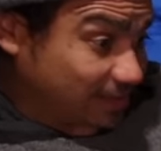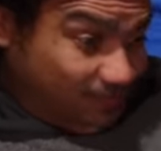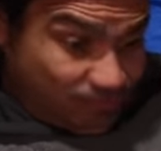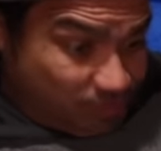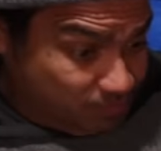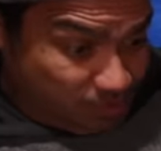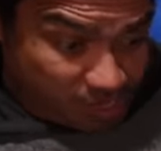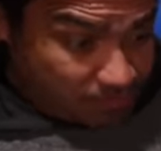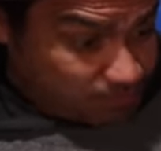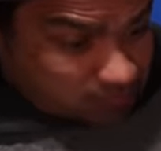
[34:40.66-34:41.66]
the, the
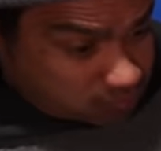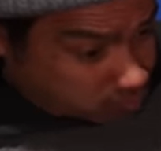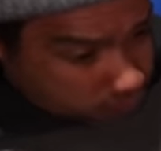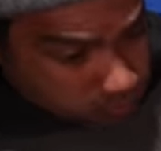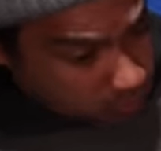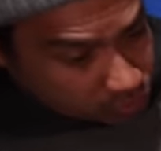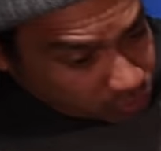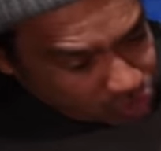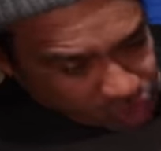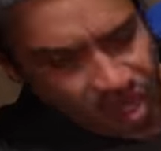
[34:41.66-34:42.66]
big
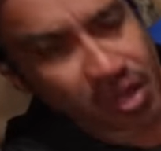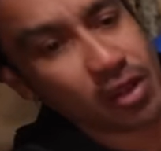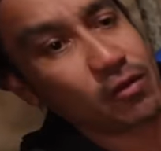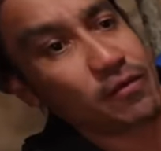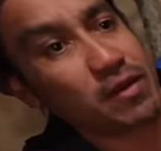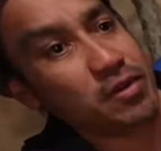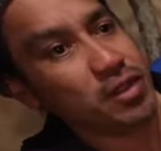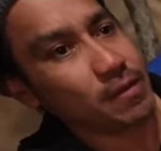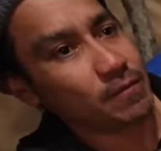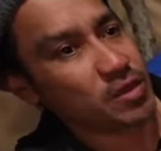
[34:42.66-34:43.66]
shaking of
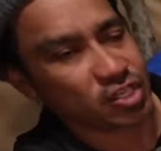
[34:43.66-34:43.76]
everything, it